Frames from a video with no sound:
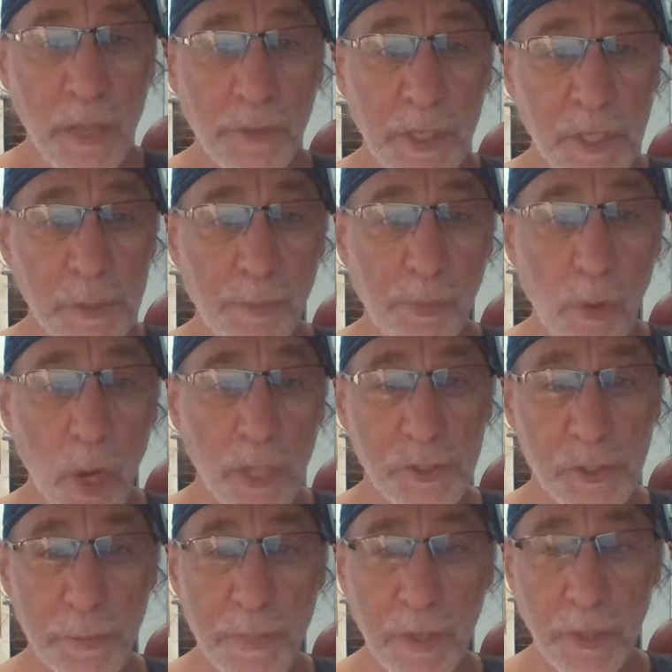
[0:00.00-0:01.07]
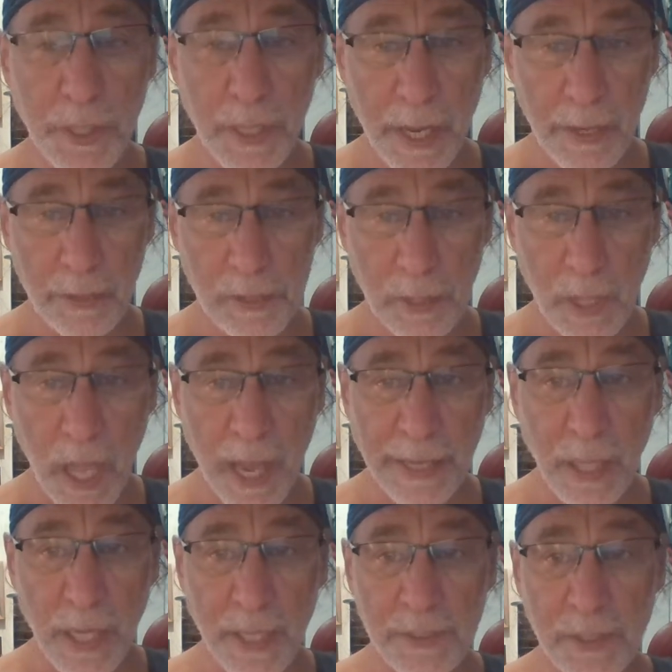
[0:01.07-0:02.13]
These broads are millionaires,
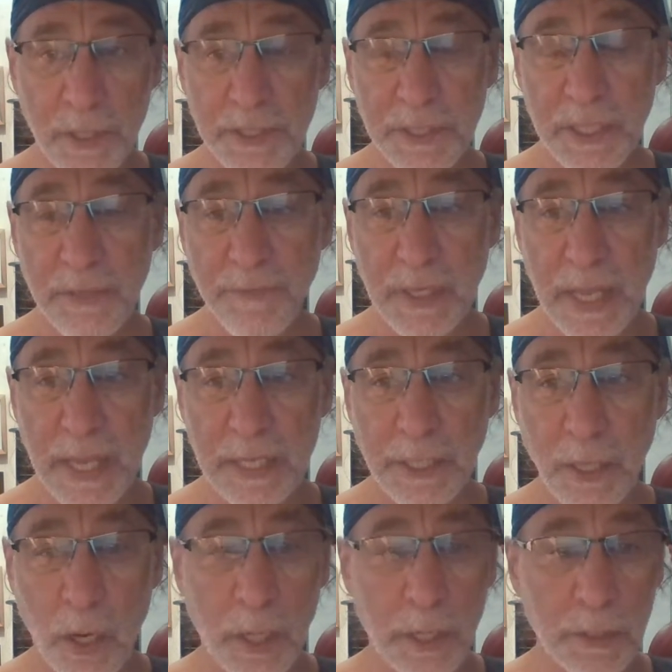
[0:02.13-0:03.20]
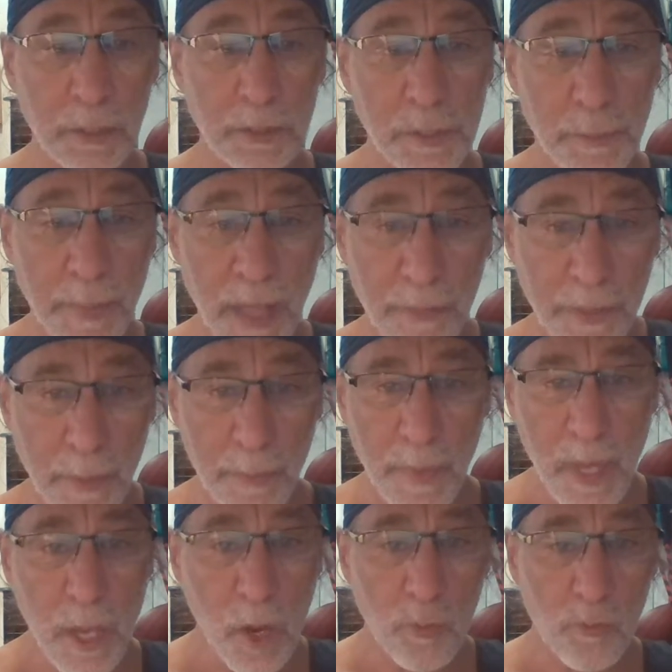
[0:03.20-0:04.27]
lionized on TV and in articles about them,
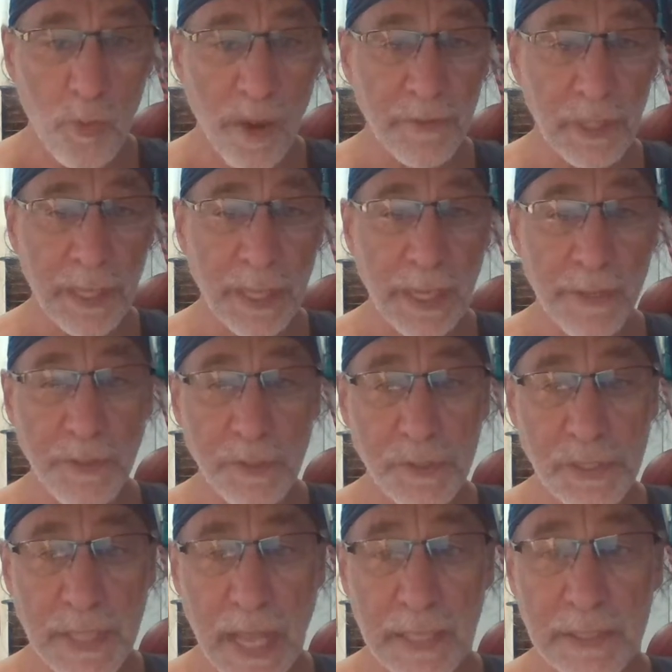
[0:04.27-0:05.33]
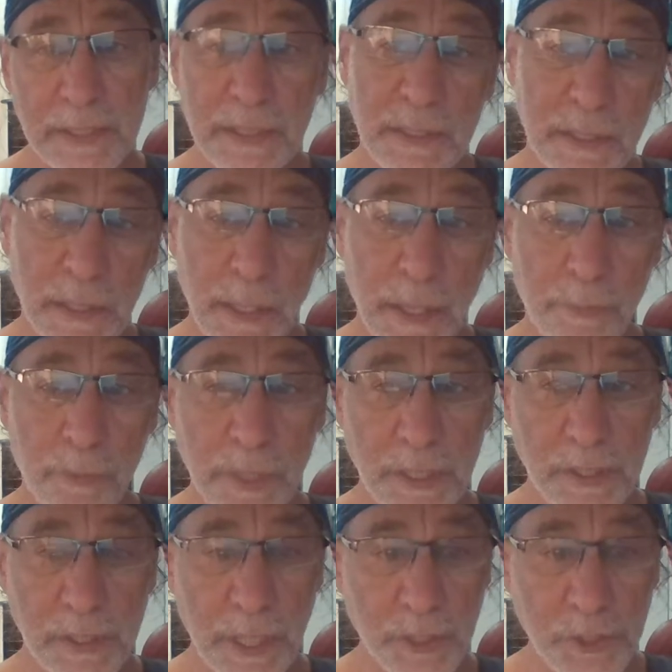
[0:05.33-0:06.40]
reveling in their status as
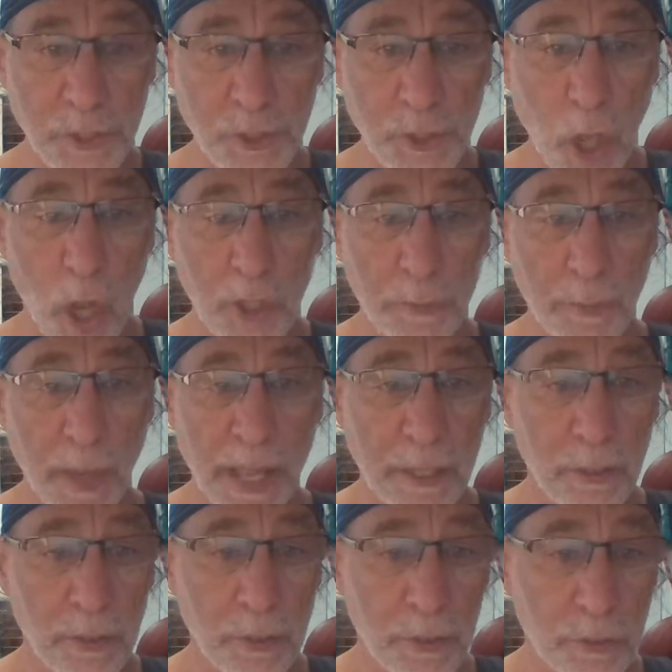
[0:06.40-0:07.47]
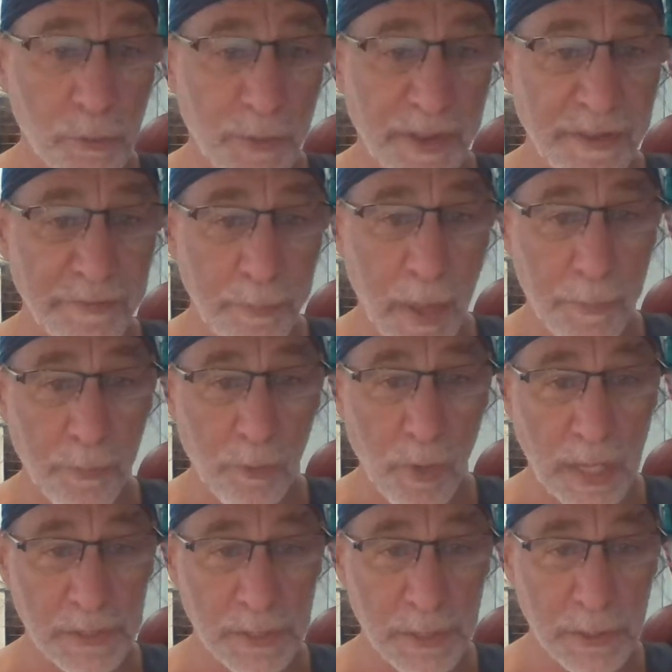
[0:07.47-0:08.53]
celebrities and stalked by grief
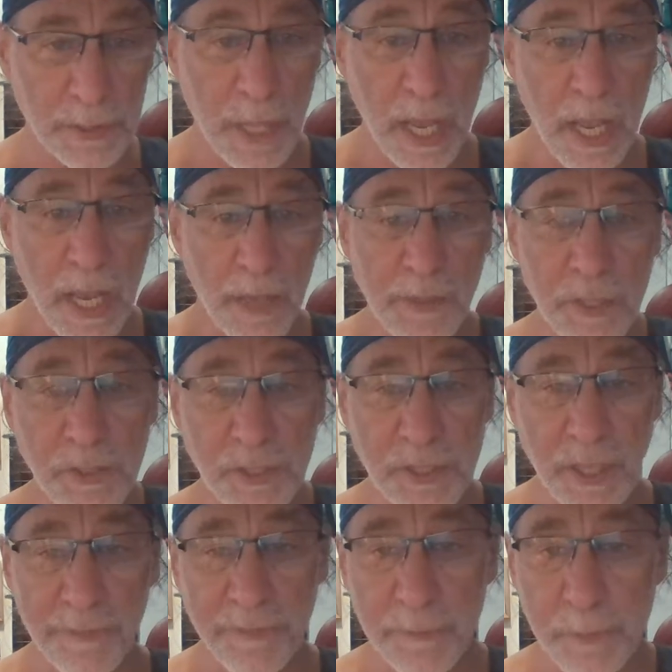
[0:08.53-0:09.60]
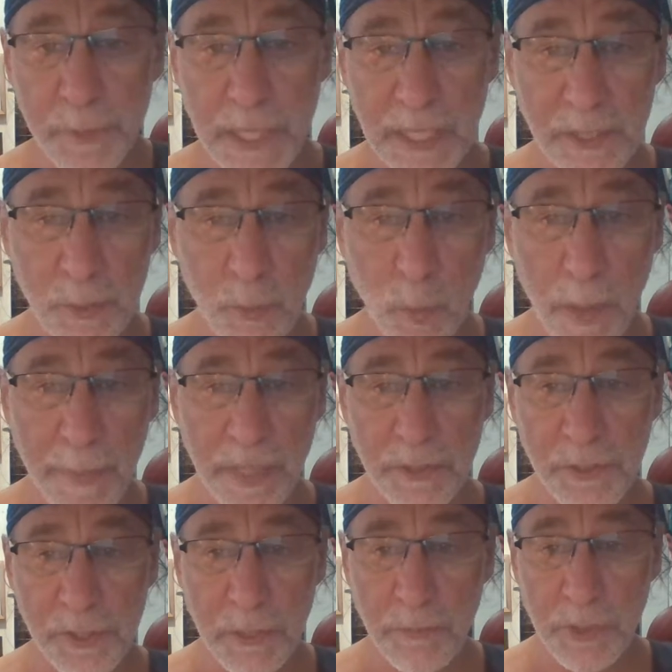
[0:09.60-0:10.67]
paparazzis. These self-obsessed
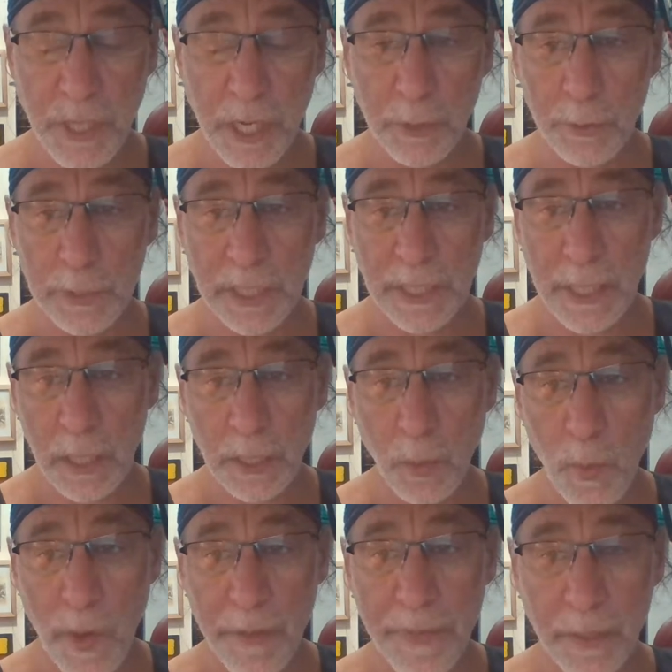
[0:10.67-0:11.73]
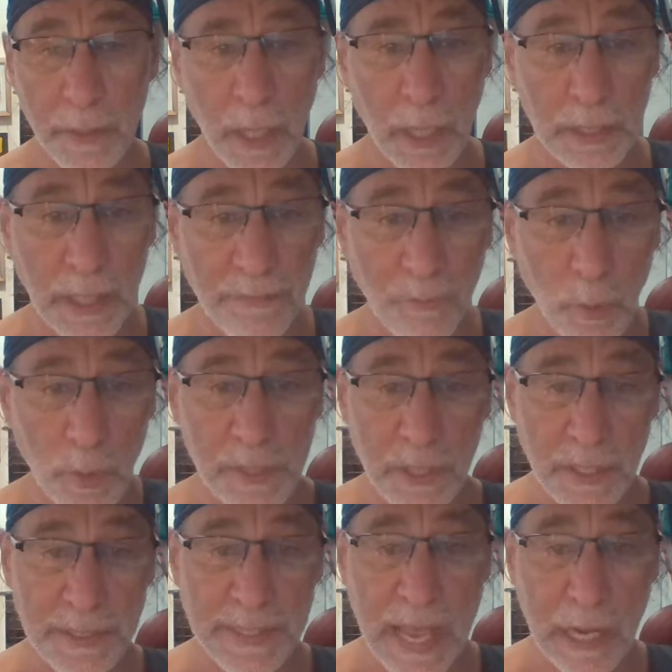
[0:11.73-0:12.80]
women seem genuinely unaware that 9/11 was
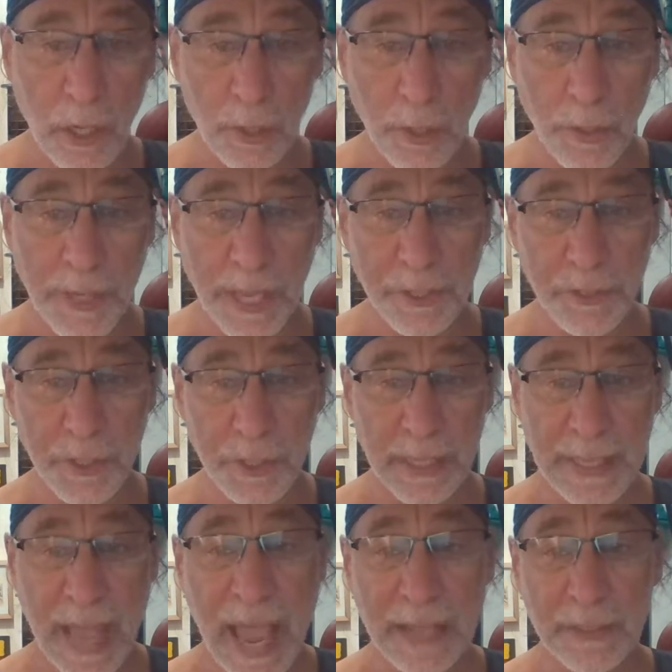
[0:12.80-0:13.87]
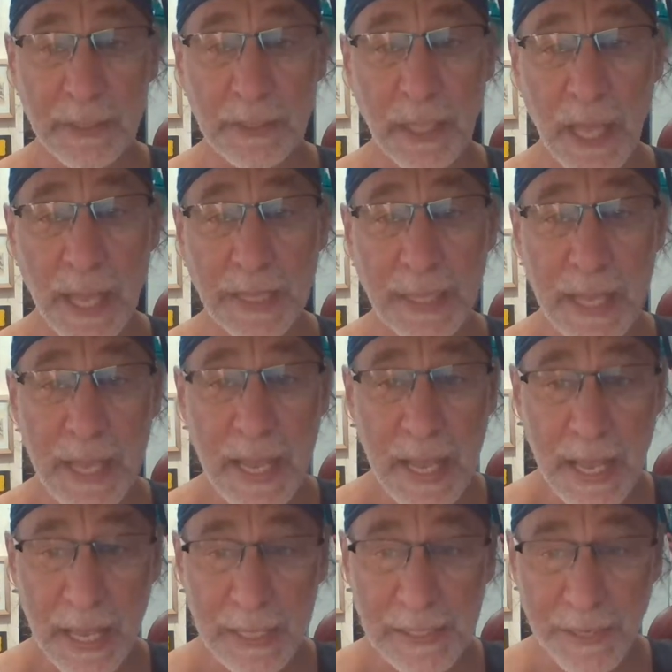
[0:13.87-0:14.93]
an attack on our nation and acted like
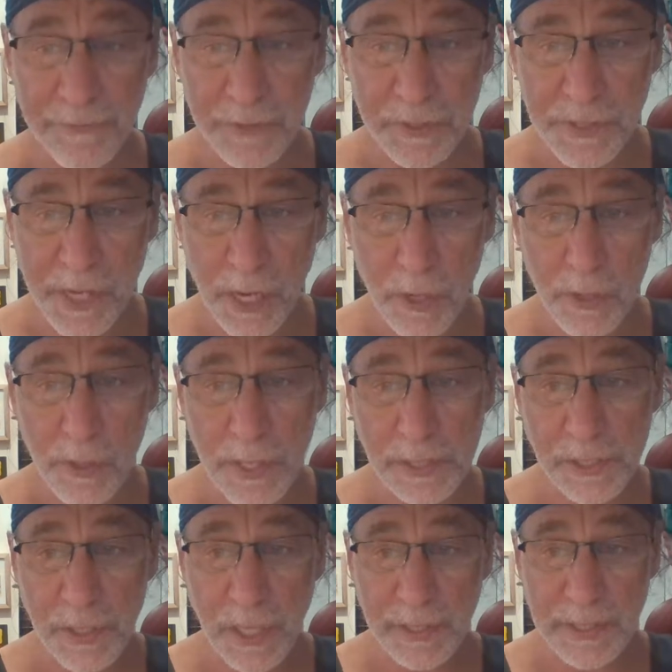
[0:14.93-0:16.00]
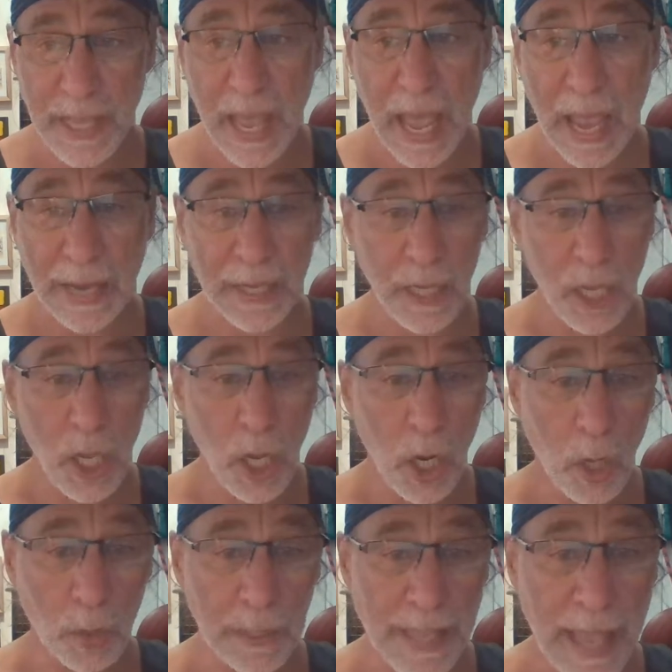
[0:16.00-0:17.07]
as if the terrorist attack
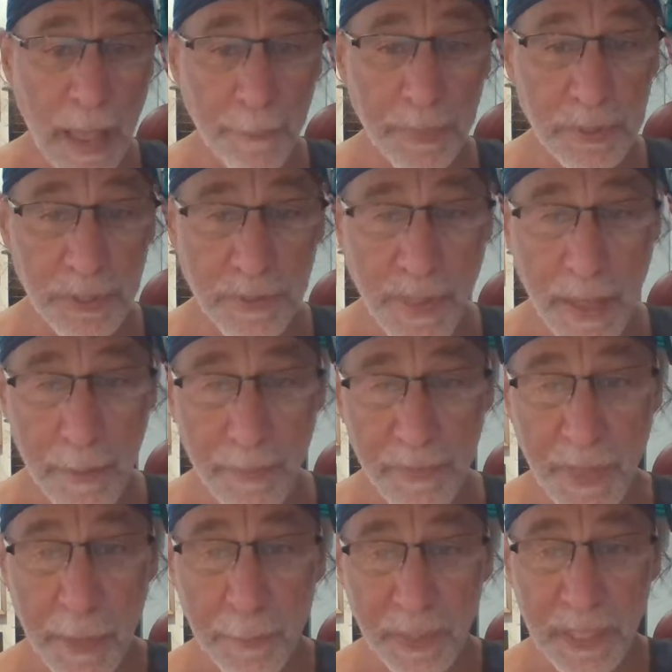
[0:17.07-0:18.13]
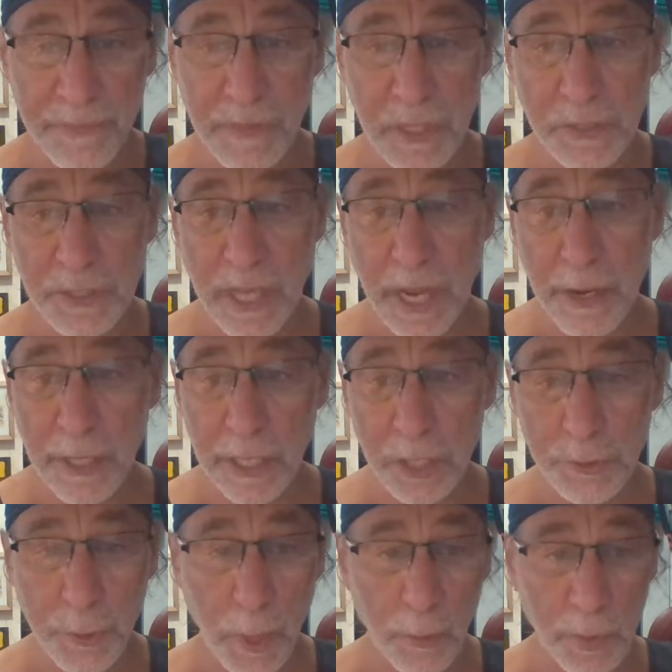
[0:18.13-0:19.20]
only happened to them. They believe the entire
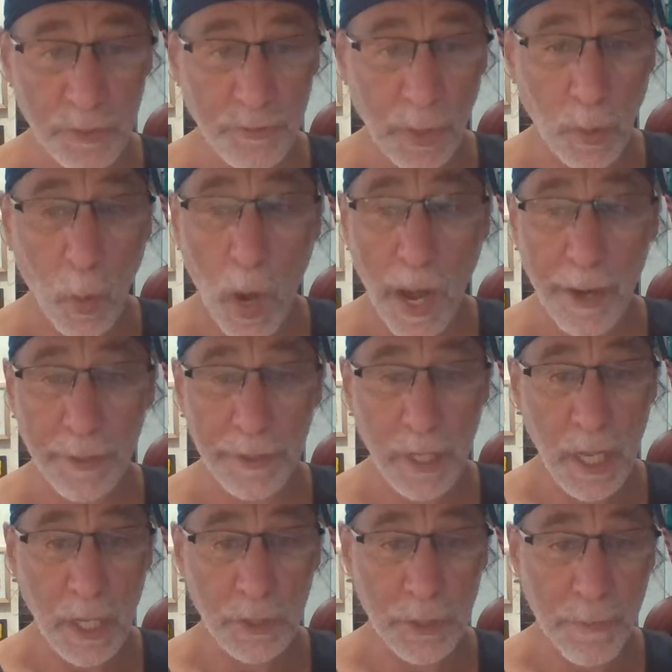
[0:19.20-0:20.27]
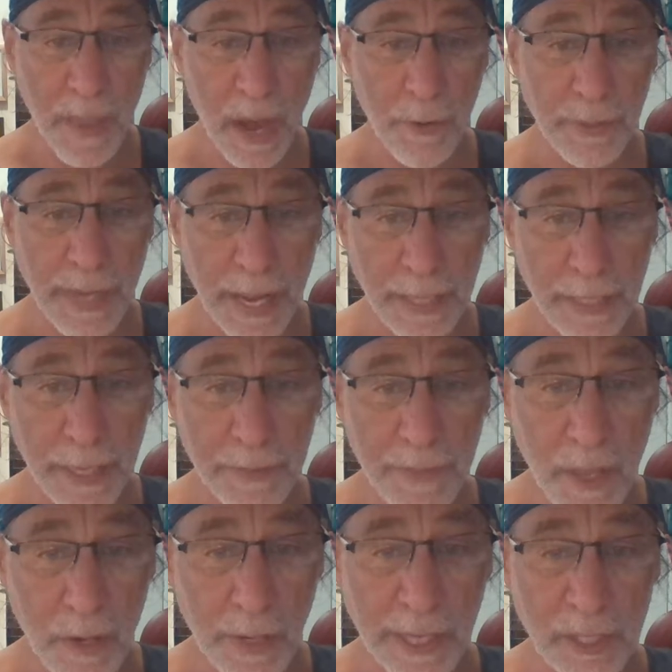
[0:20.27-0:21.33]
country was required to marinate
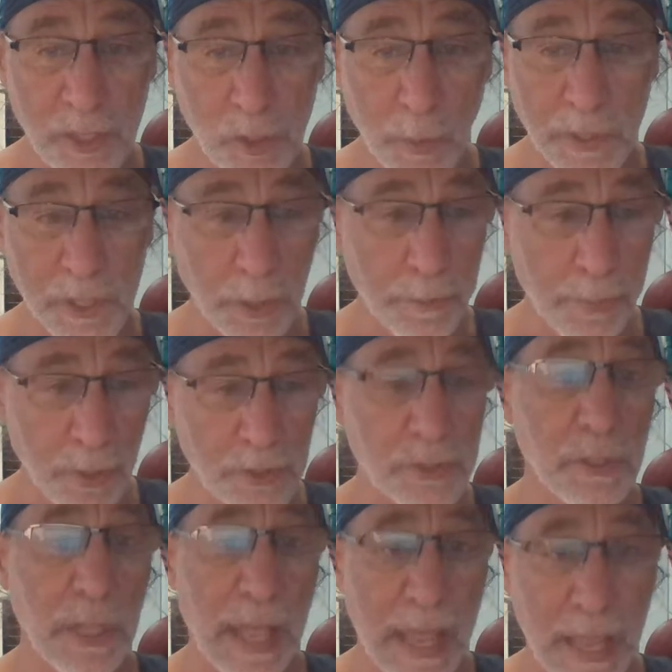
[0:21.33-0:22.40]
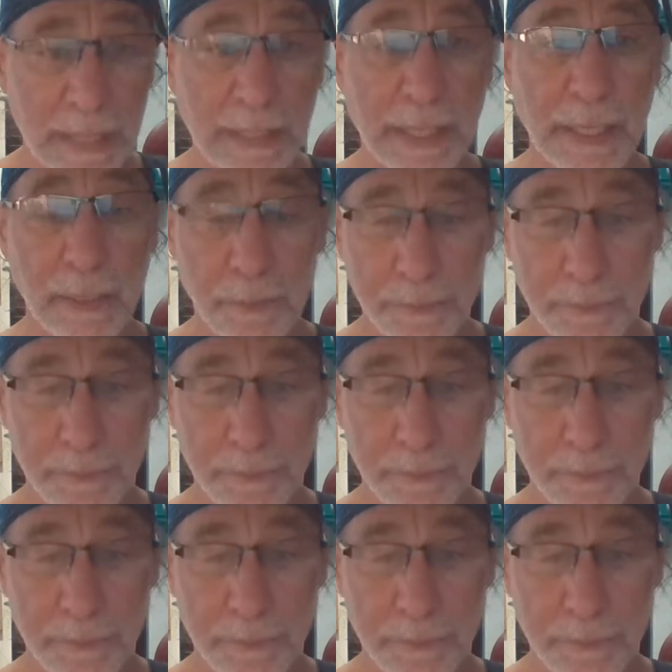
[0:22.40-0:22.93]
in their exquisite personal agony.